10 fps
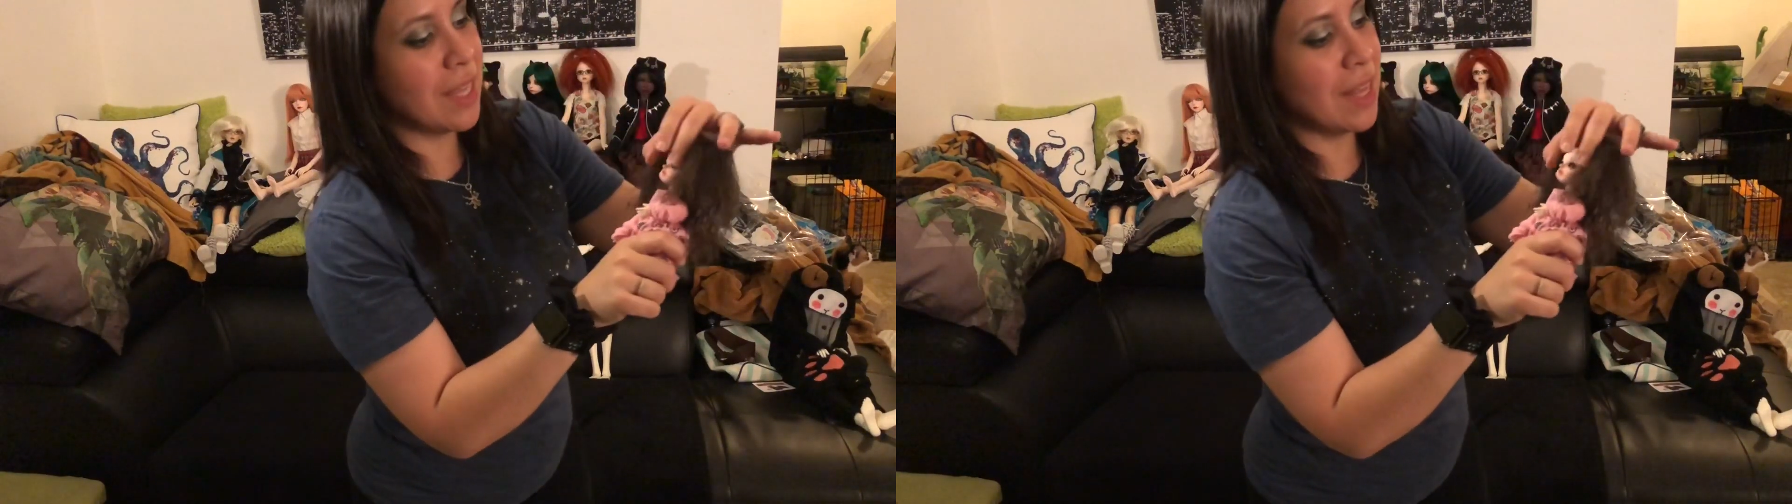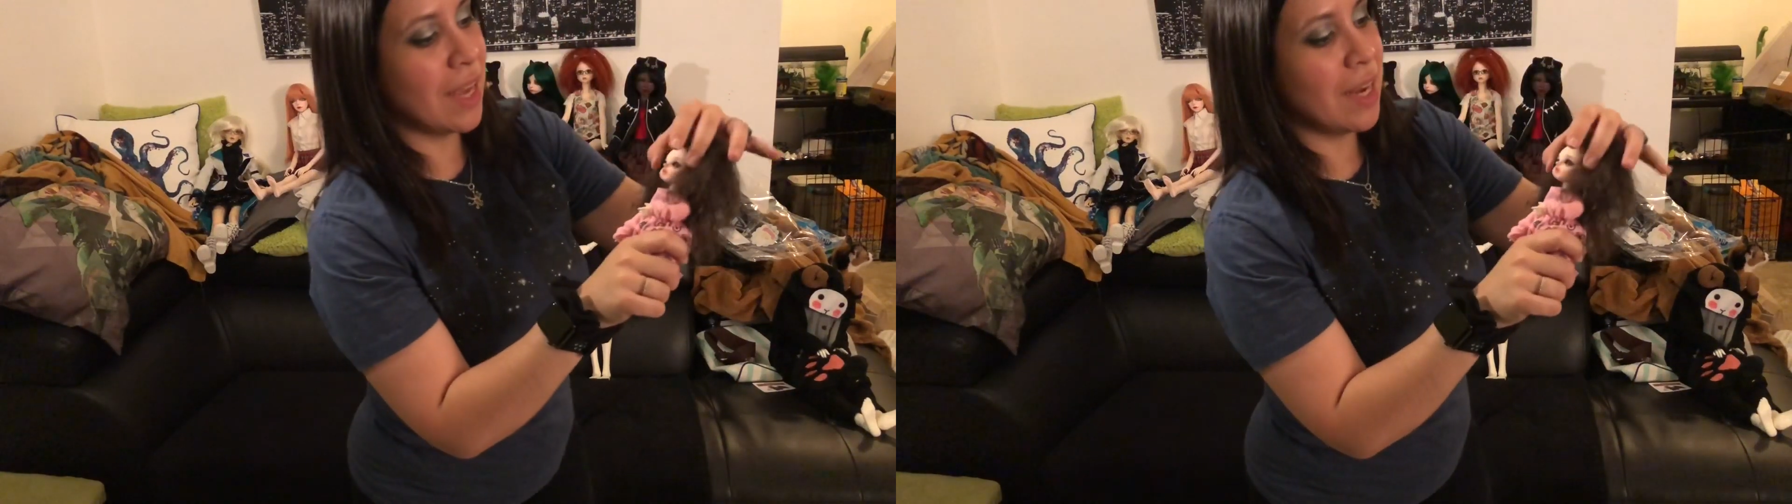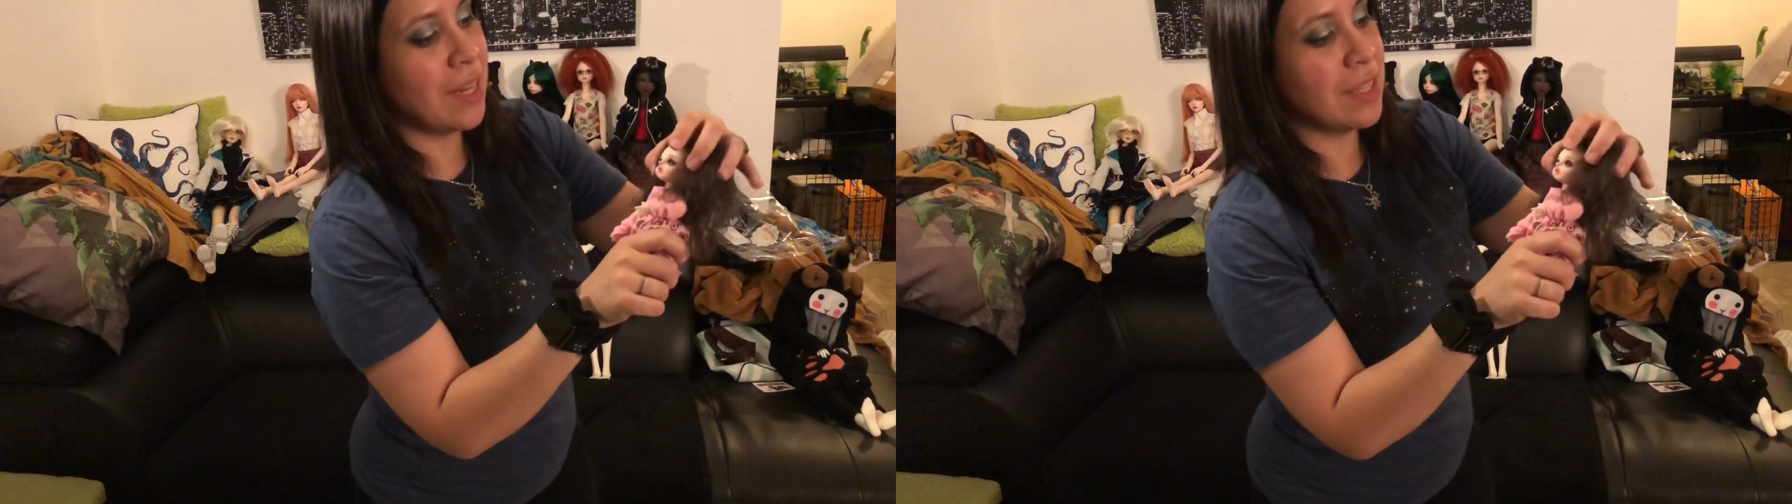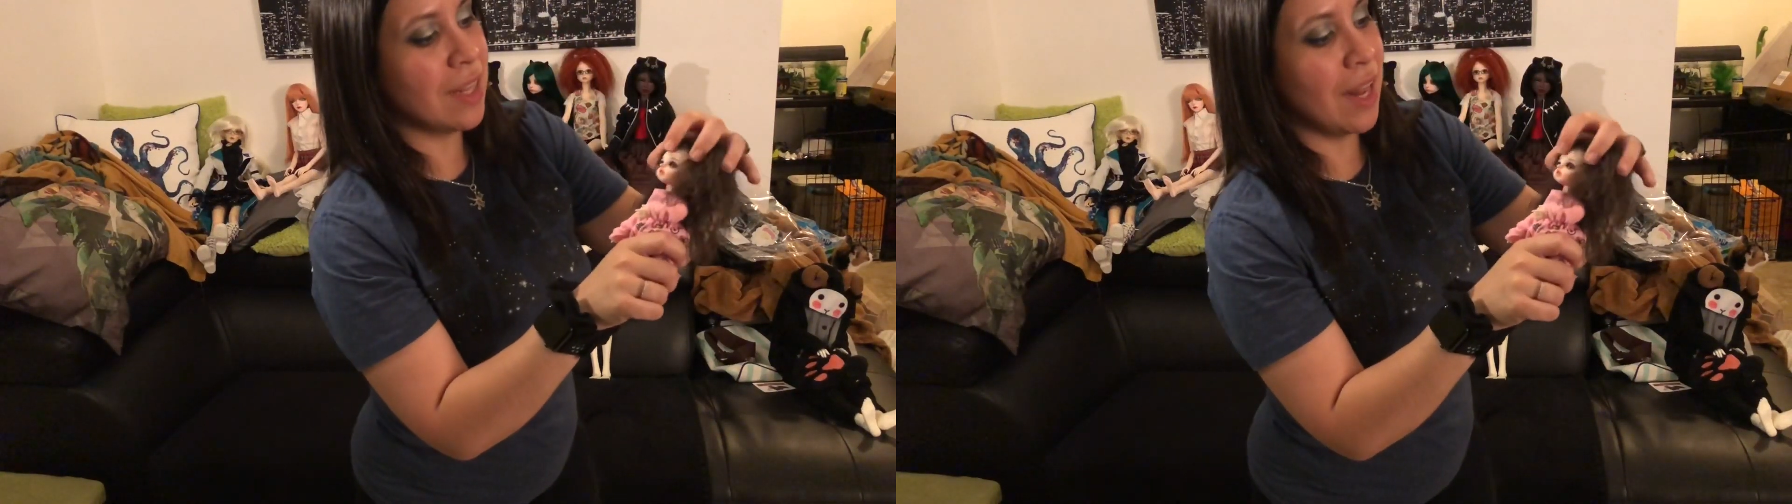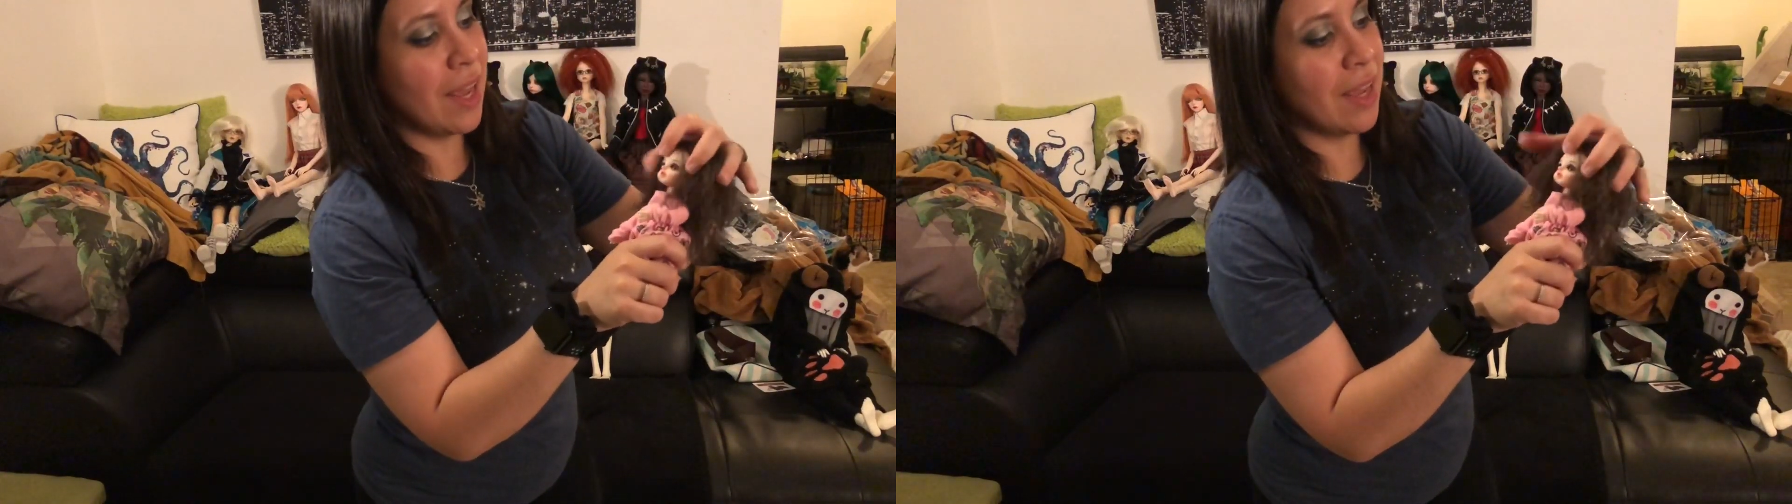I think I need to
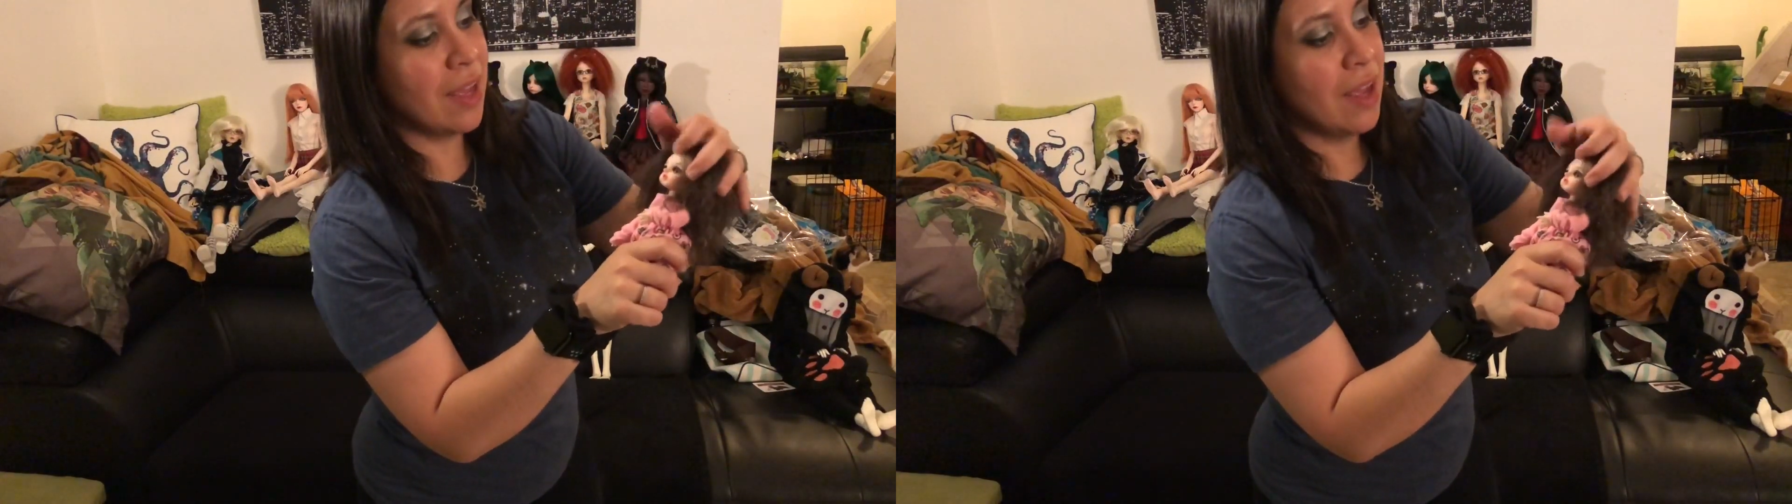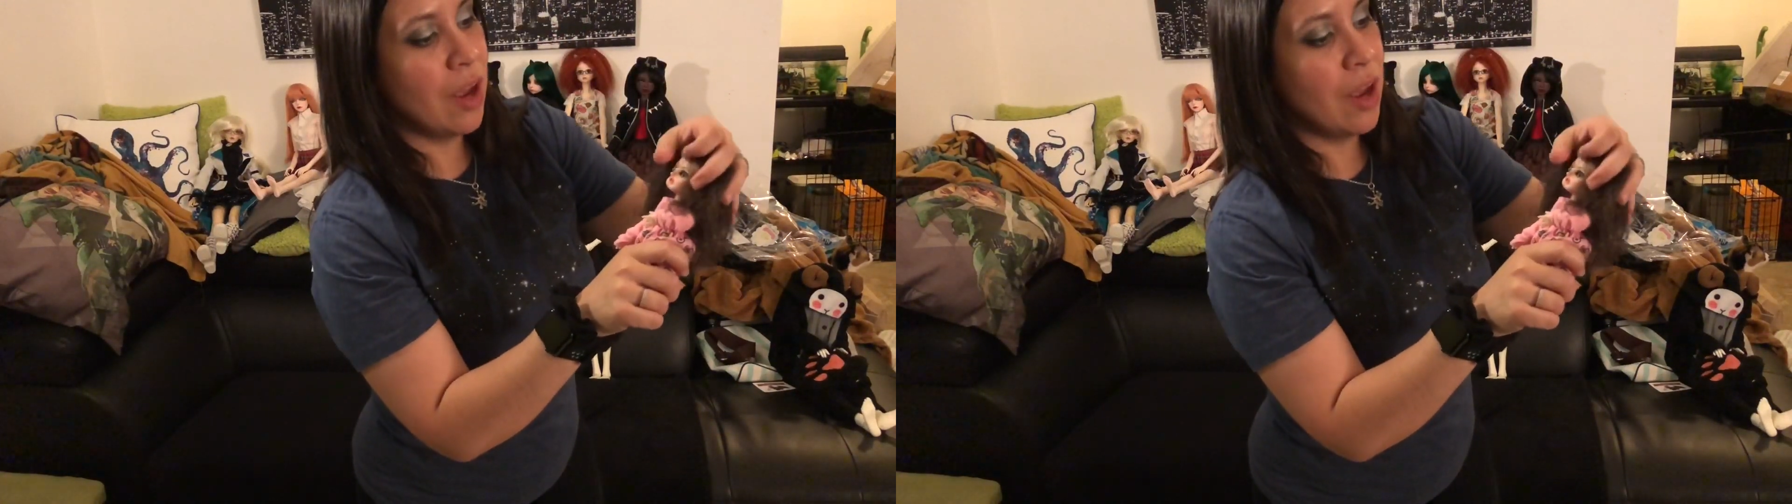like